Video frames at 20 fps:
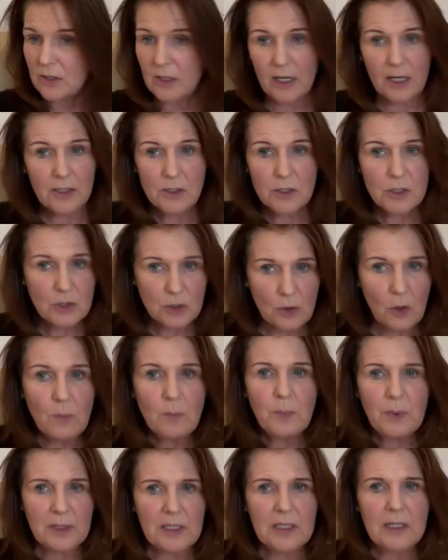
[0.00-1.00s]
I just
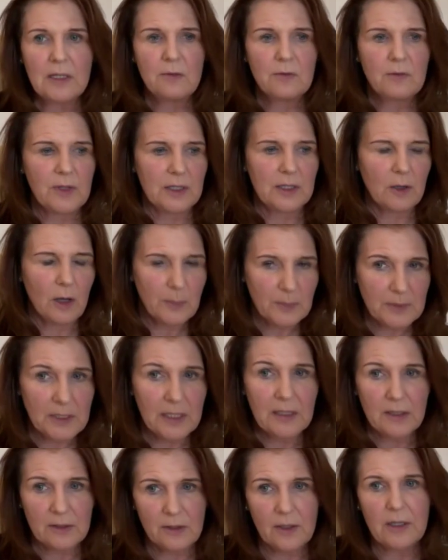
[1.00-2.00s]
don't believe that
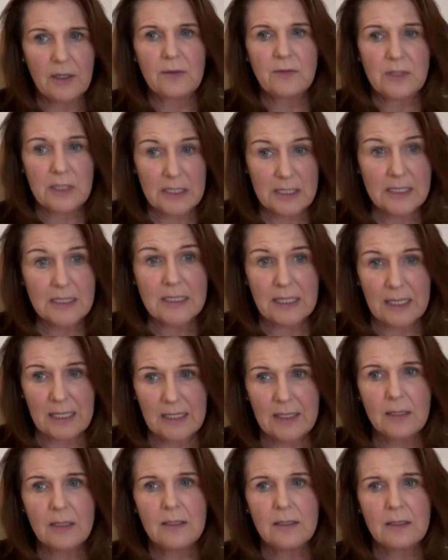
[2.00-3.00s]
updated RFT's
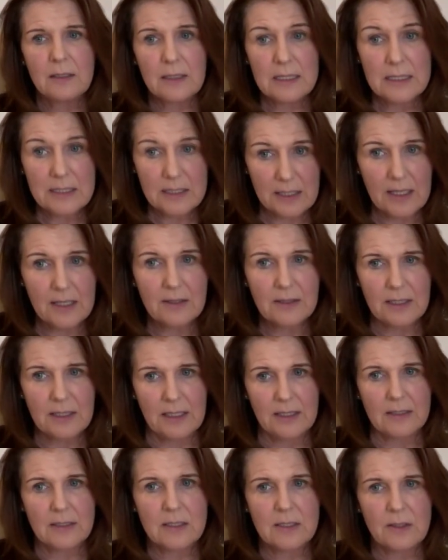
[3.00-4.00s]
data is there
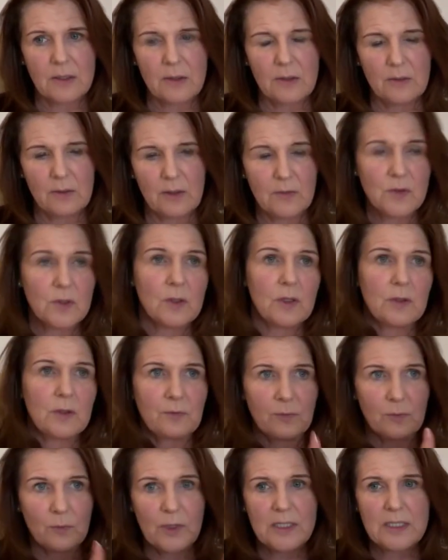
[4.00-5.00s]
yet. So I've sort of
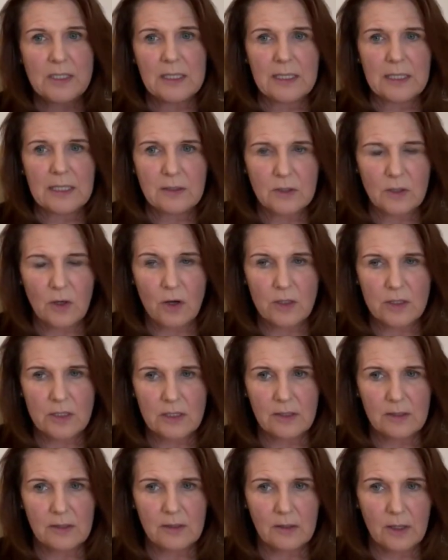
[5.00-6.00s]
recently talked to
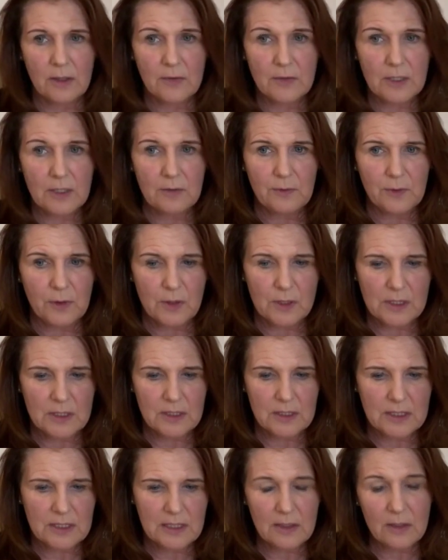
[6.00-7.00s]
RFT folks
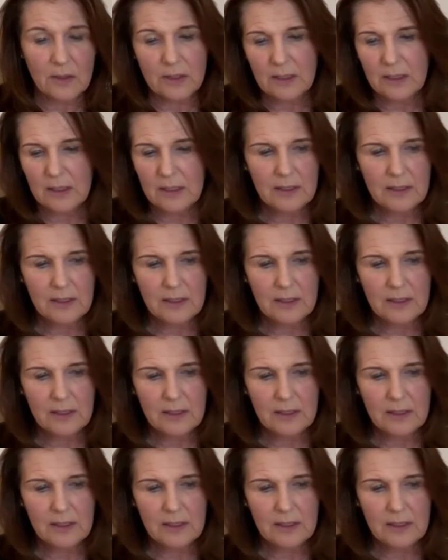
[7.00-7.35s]
and said, look,